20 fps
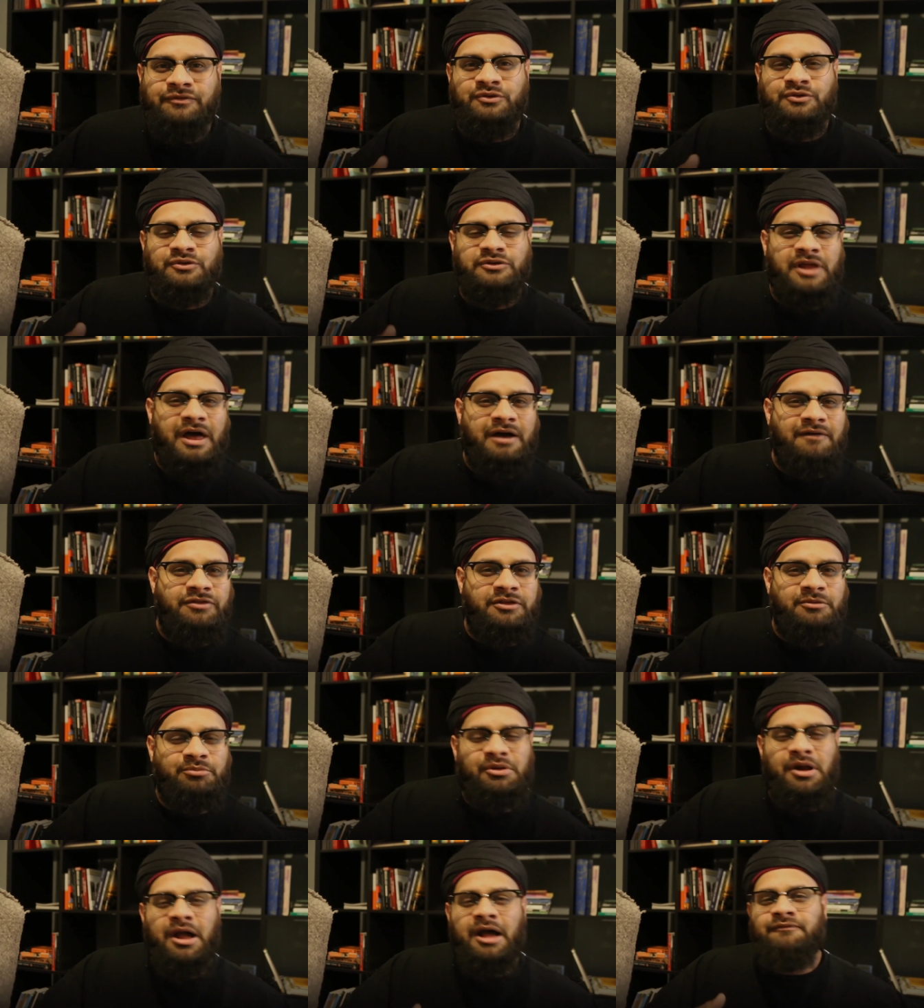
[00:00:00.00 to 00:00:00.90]
You love
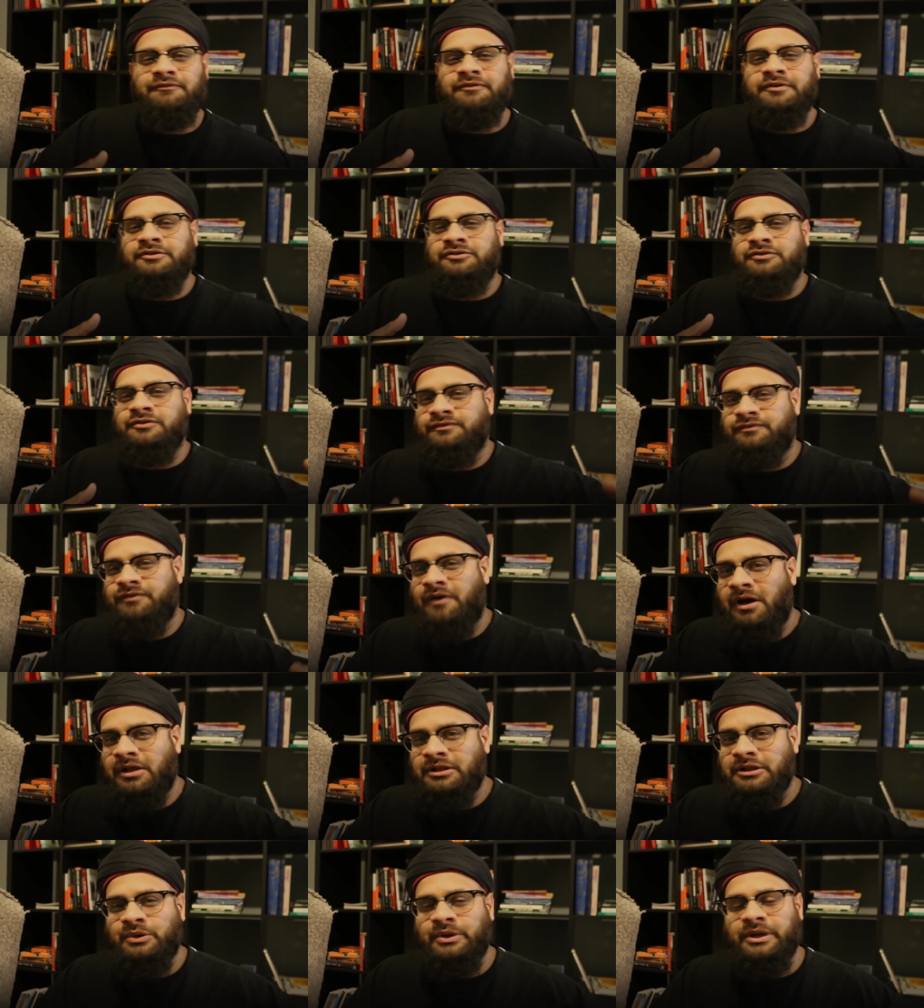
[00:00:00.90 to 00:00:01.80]
the Prophet, you
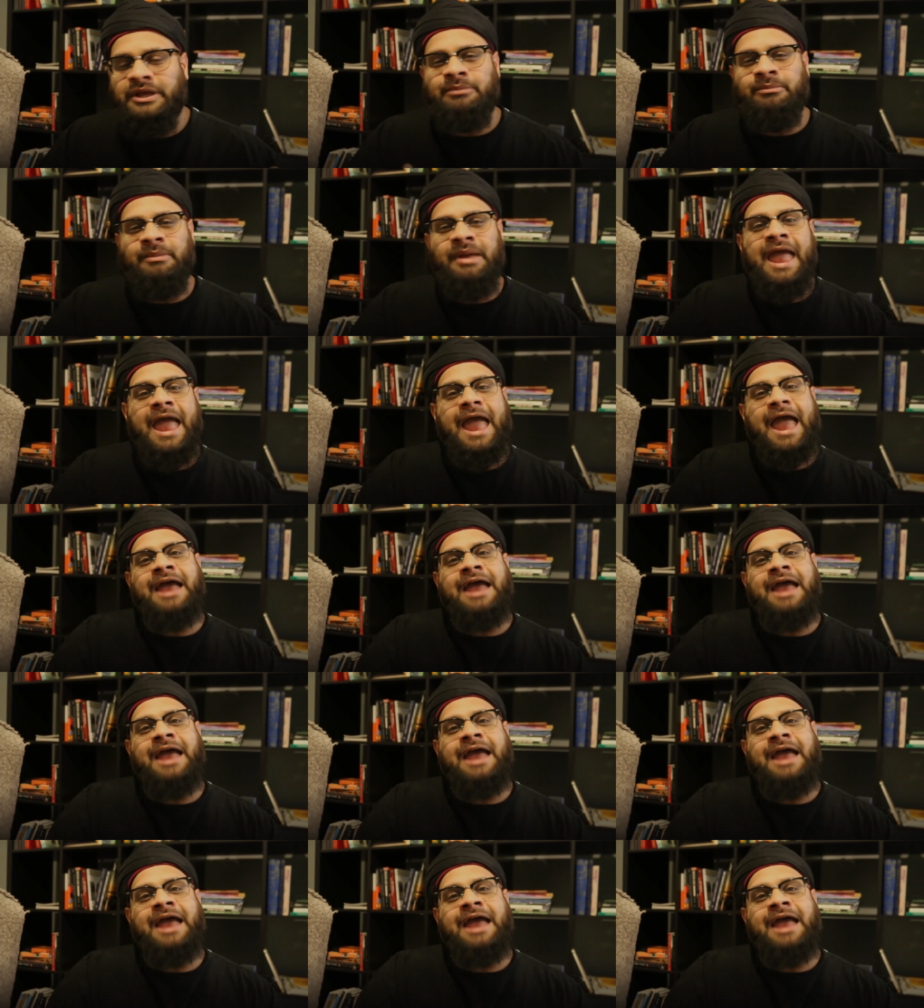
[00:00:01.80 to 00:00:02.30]
follow him,